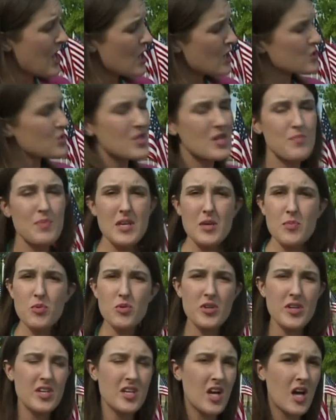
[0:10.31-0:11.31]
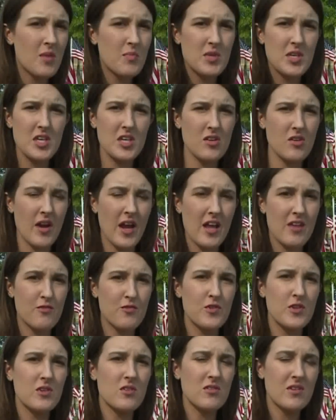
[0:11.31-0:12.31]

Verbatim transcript: so that people can come here and feel